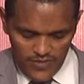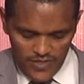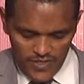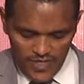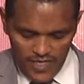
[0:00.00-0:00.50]

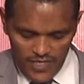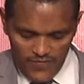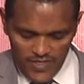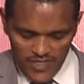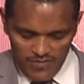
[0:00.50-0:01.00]

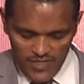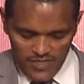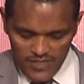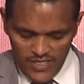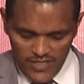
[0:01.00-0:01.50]

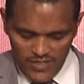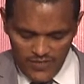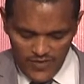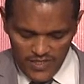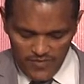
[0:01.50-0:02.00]
Children's
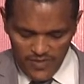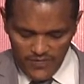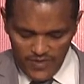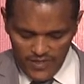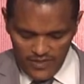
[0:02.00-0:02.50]
Investment
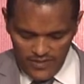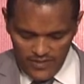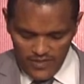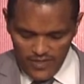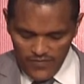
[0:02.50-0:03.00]
Fund
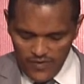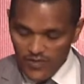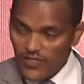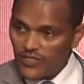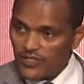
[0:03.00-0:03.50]

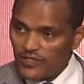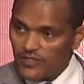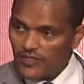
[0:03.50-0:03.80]
Foundation,